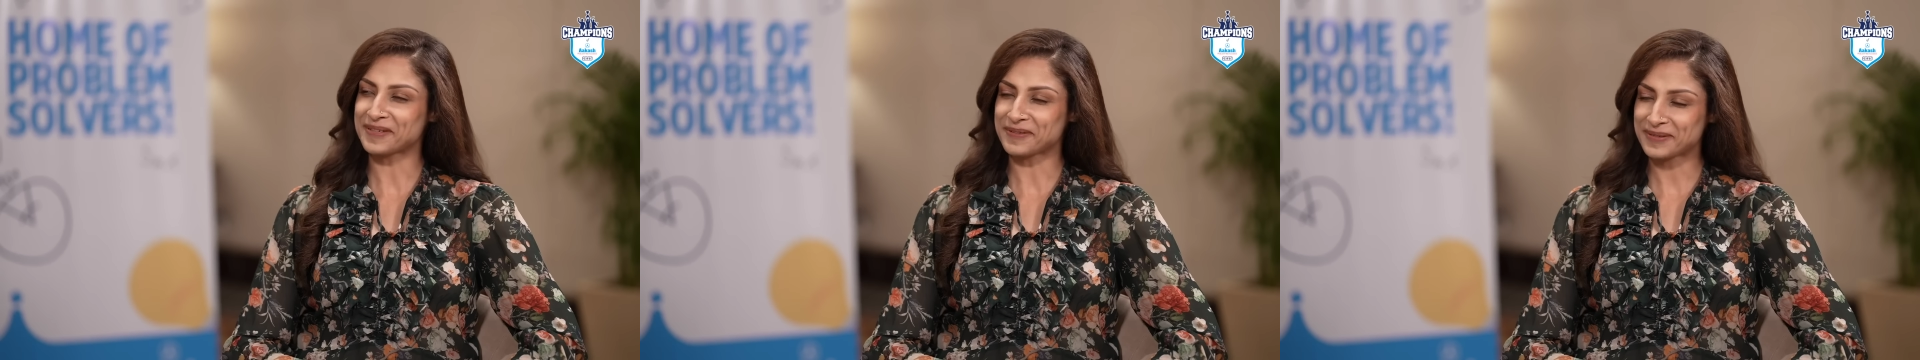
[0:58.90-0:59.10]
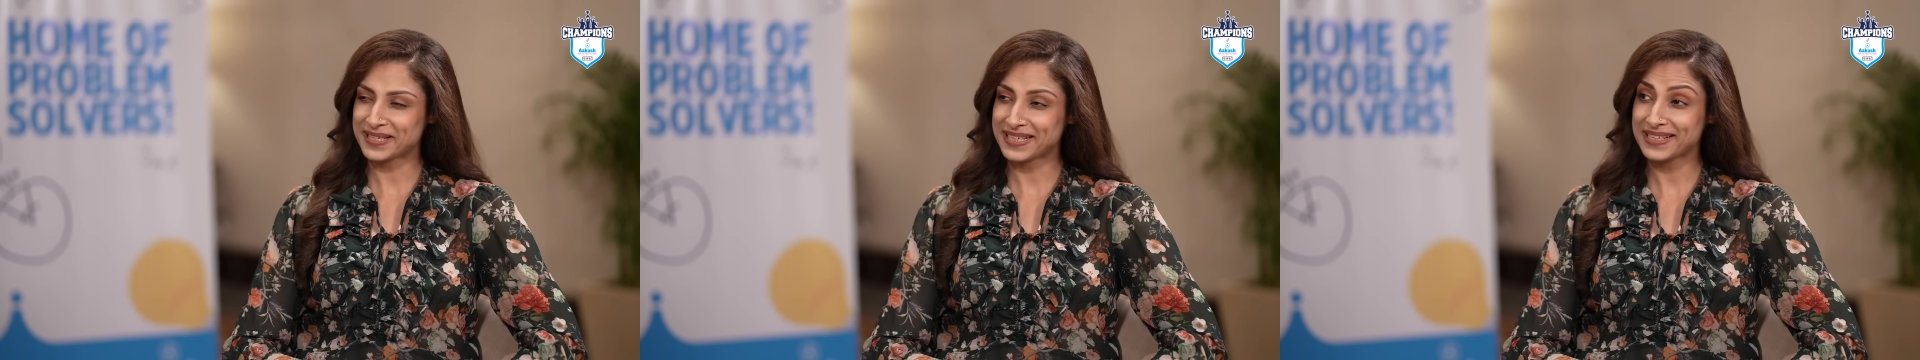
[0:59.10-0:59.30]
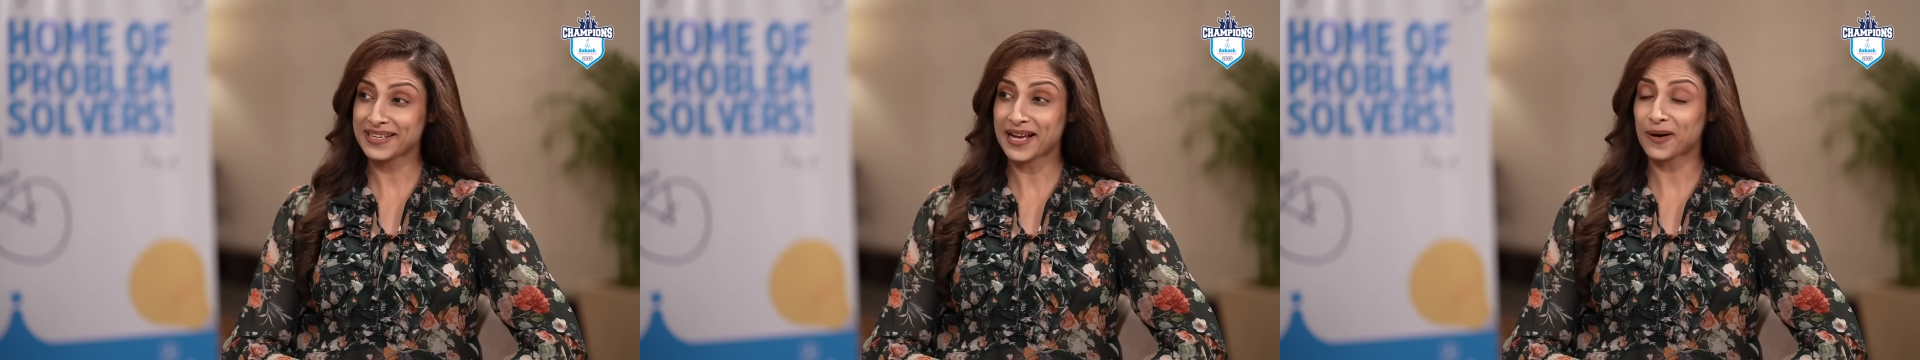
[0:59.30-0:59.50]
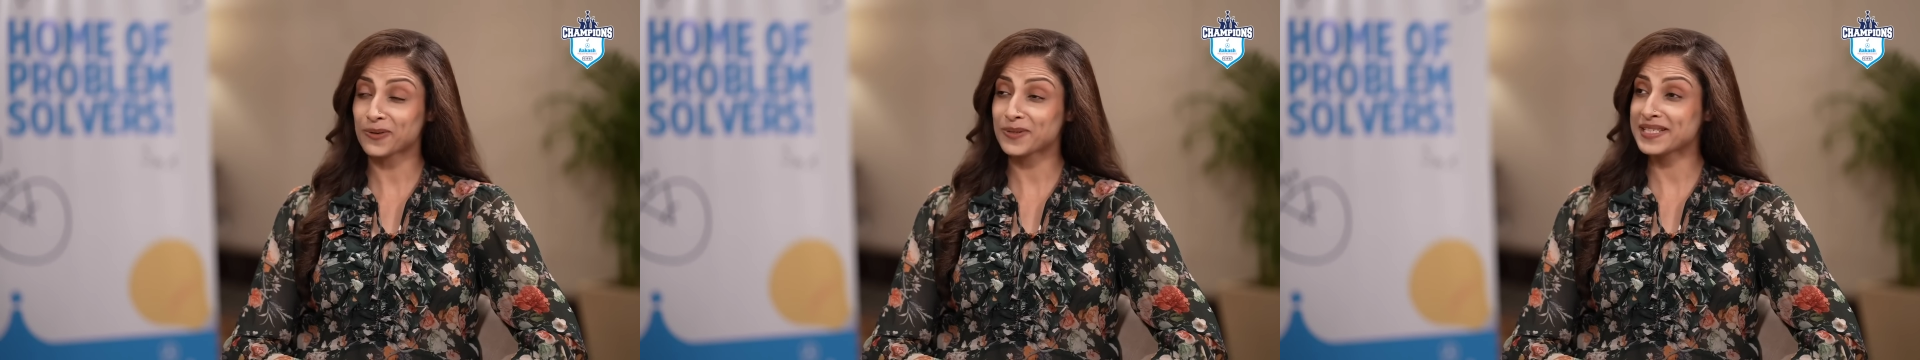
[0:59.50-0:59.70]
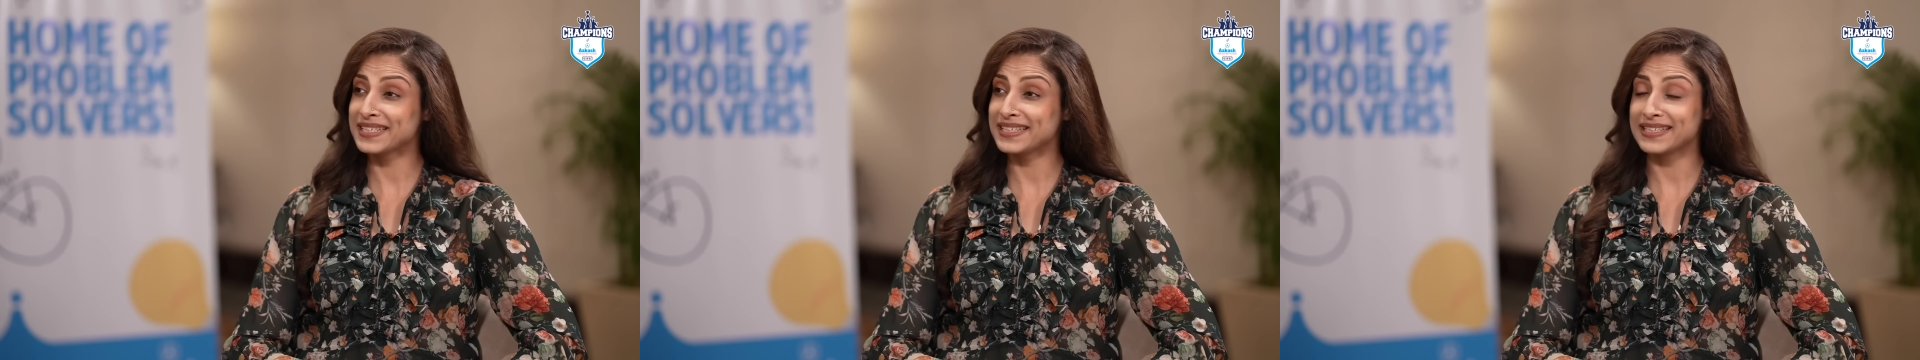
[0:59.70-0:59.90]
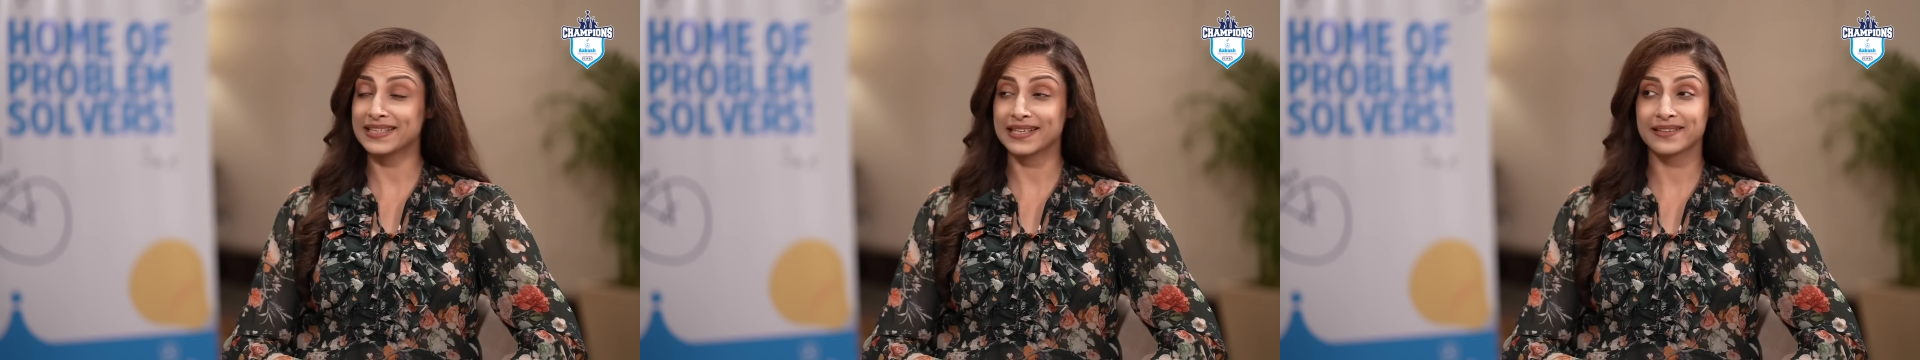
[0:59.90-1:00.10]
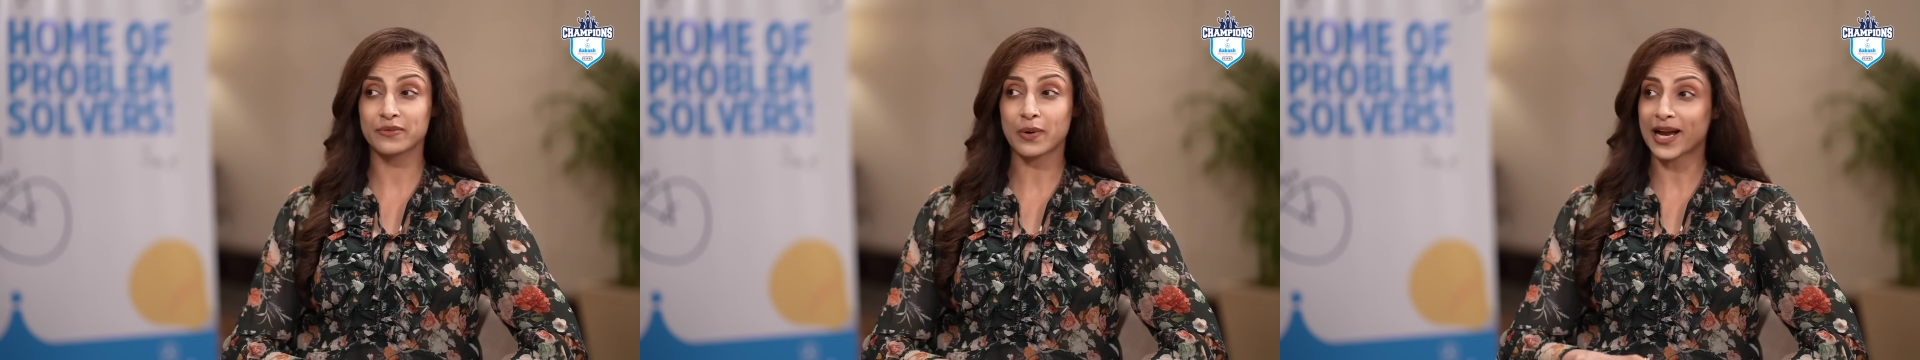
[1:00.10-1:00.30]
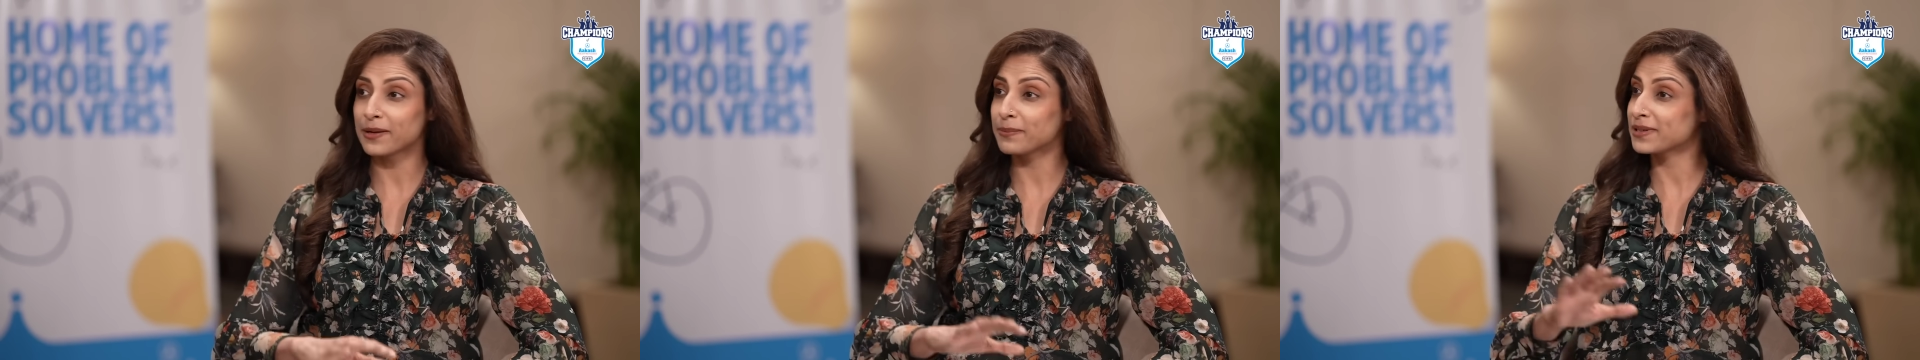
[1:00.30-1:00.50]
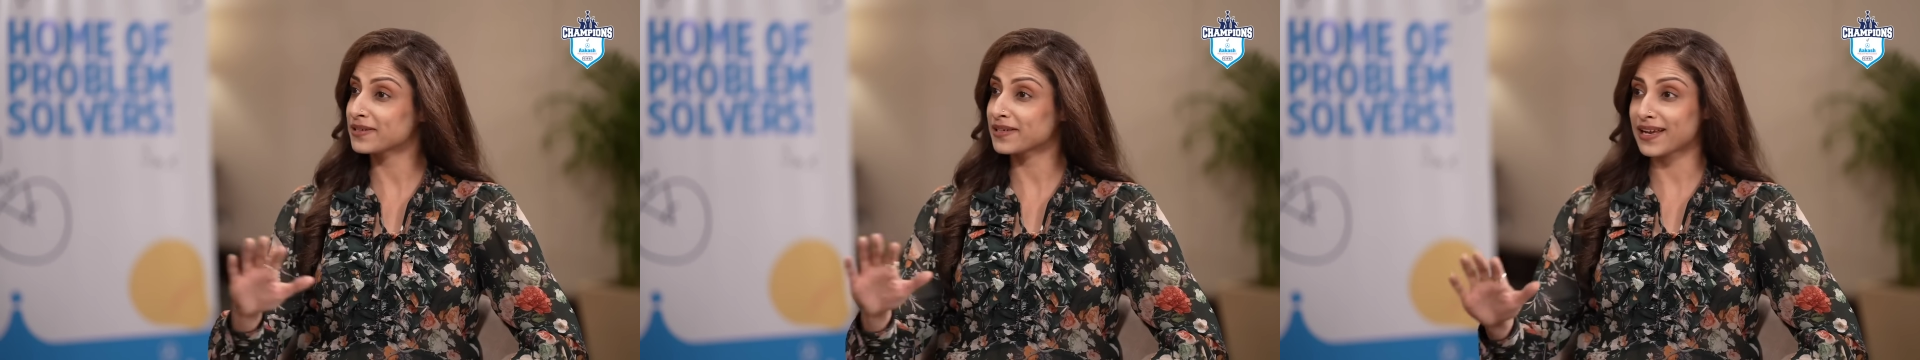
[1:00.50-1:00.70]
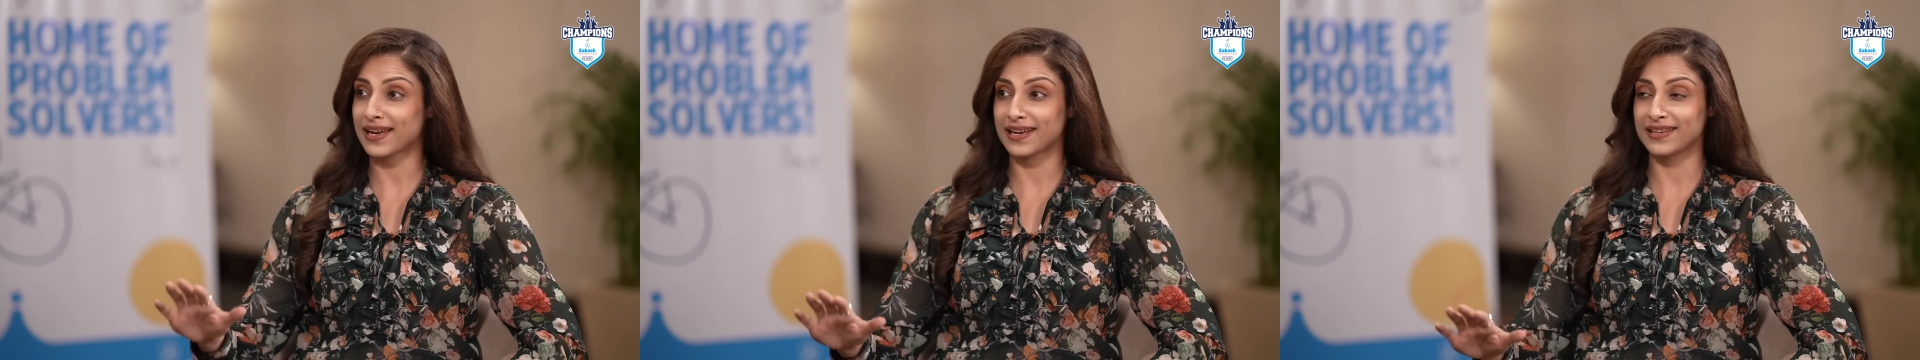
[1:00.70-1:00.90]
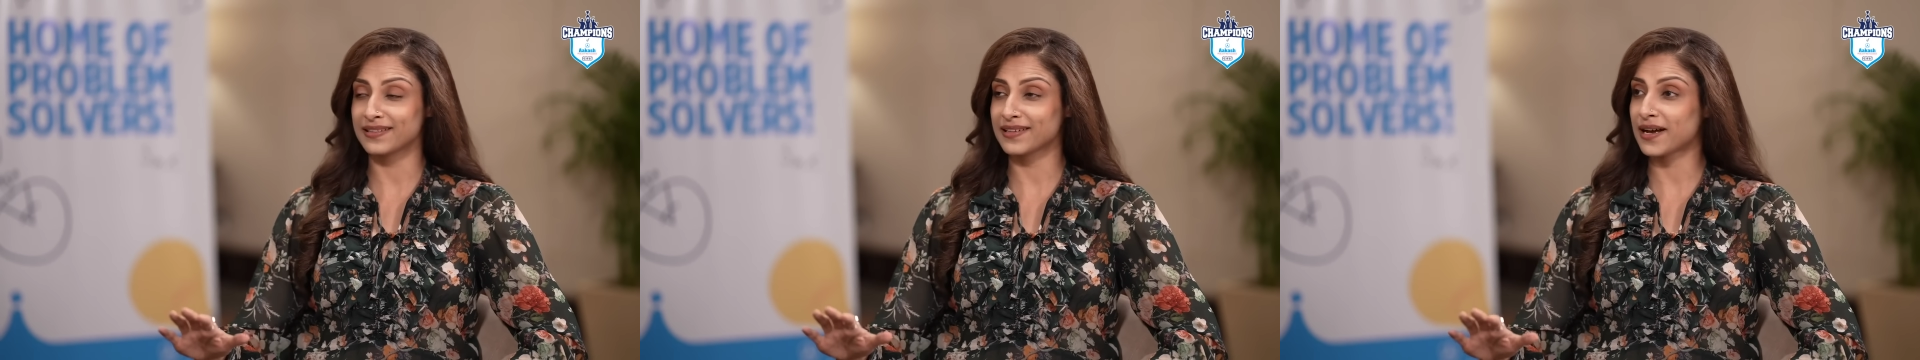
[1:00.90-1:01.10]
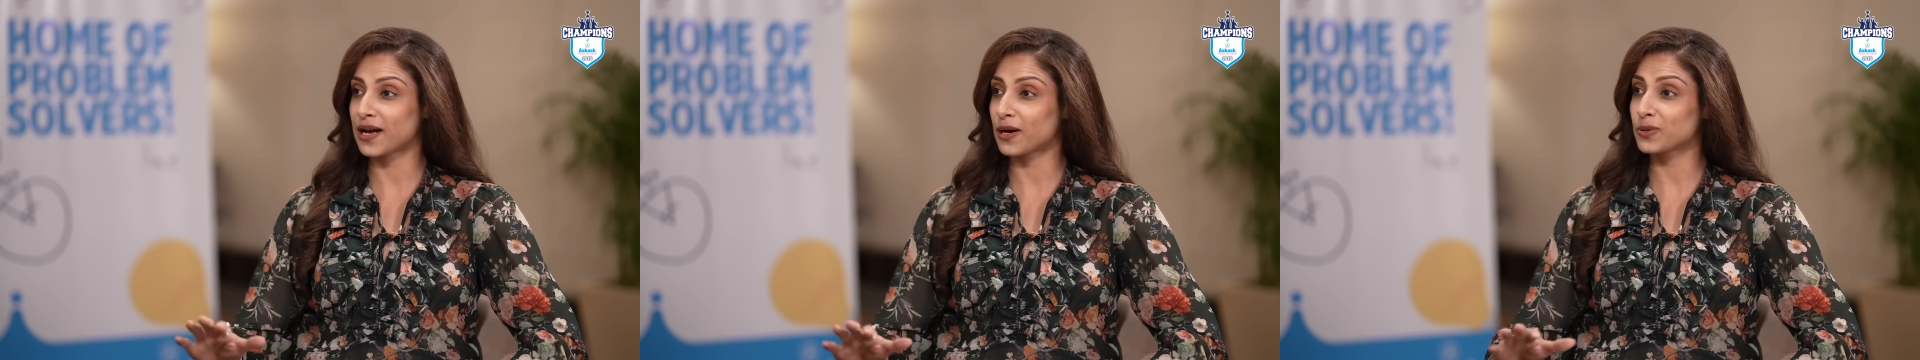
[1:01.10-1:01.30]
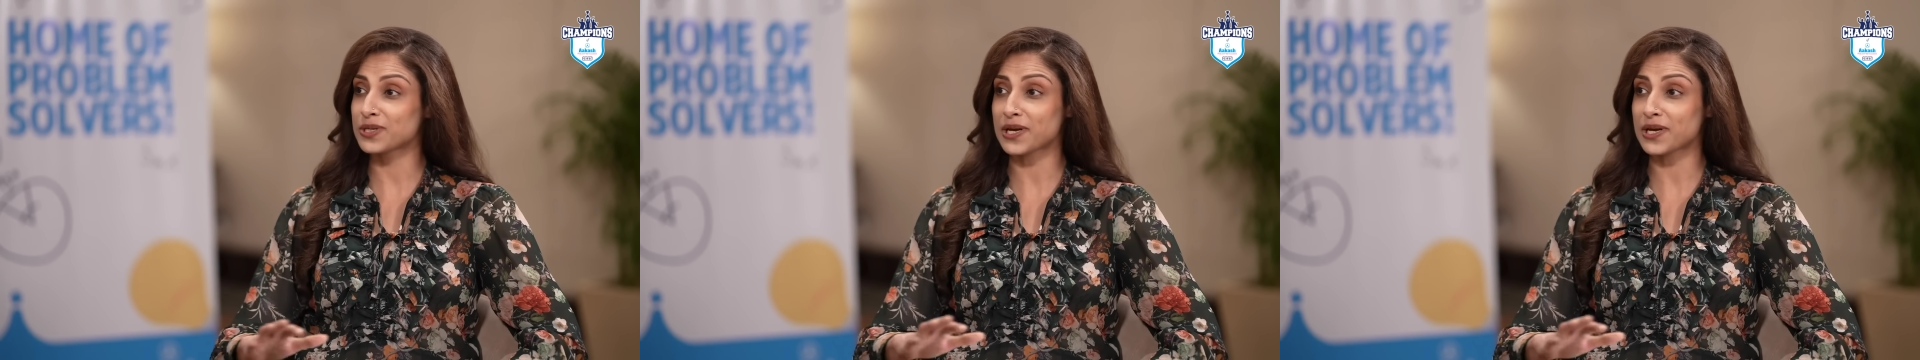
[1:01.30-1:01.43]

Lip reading: Okay. And how is the environment in the house?